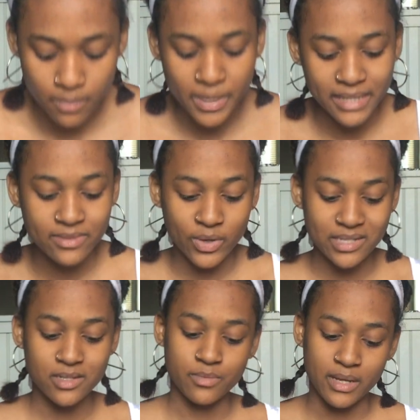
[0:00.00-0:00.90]
made
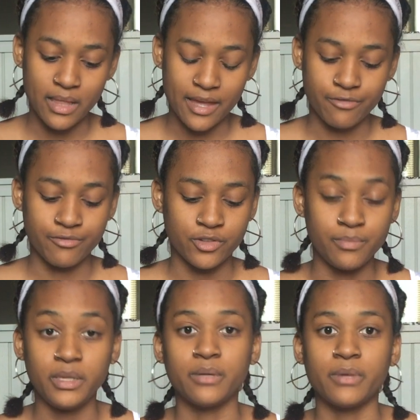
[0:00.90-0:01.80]
threats on my life to
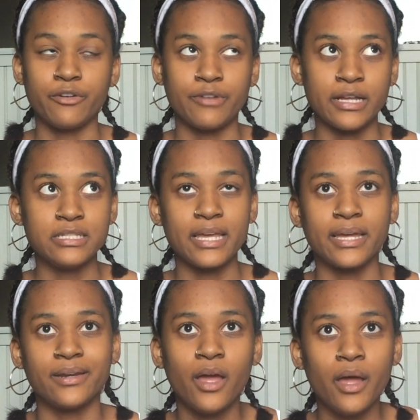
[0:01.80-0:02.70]
me and my friends,
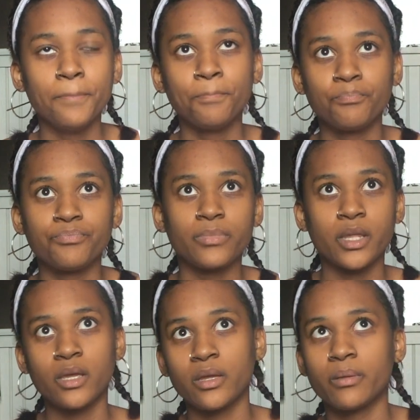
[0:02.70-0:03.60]
and
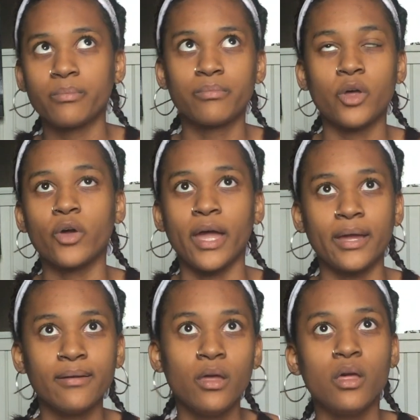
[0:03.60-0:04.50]

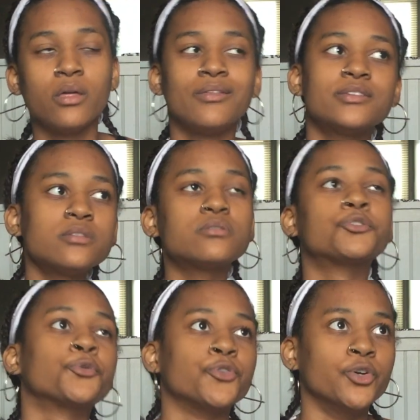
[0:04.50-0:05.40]
okay, this is
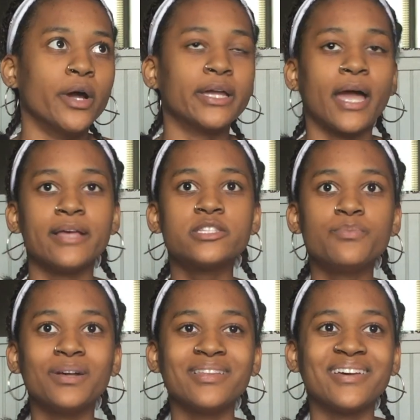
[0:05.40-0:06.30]
true, I guess,
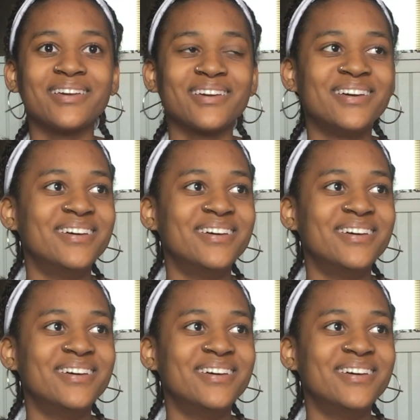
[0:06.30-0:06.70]
but, like,